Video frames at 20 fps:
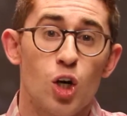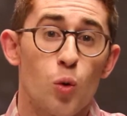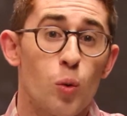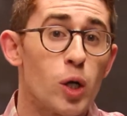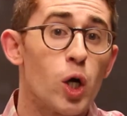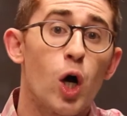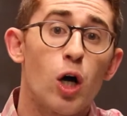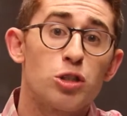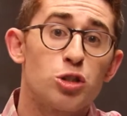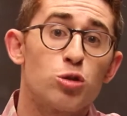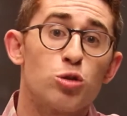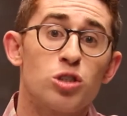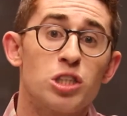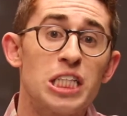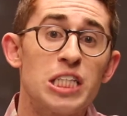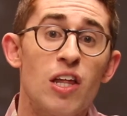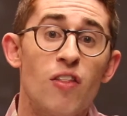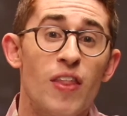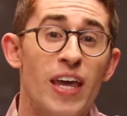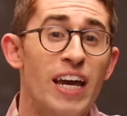We also
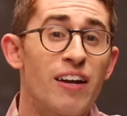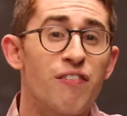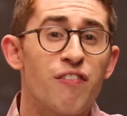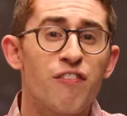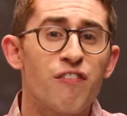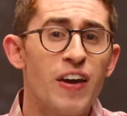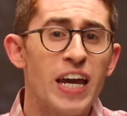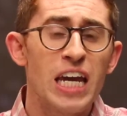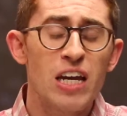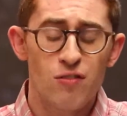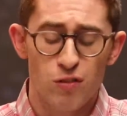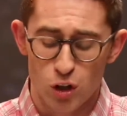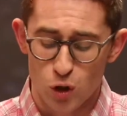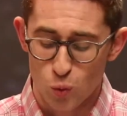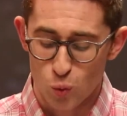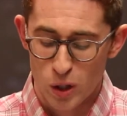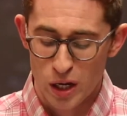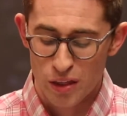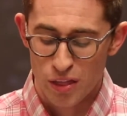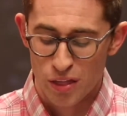see that they had
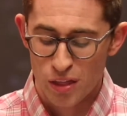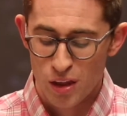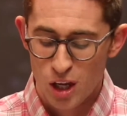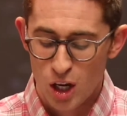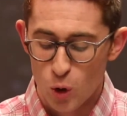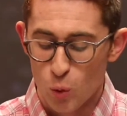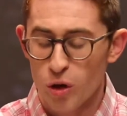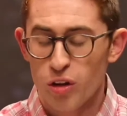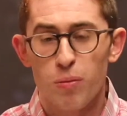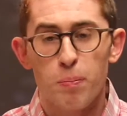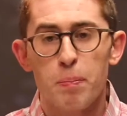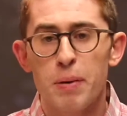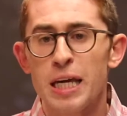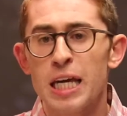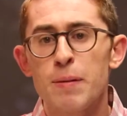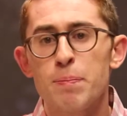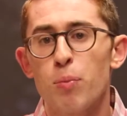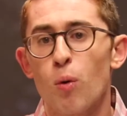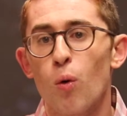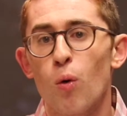favor with
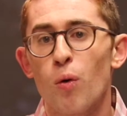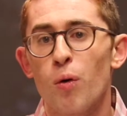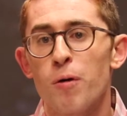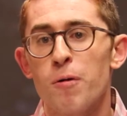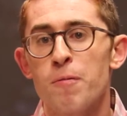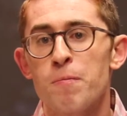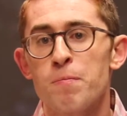people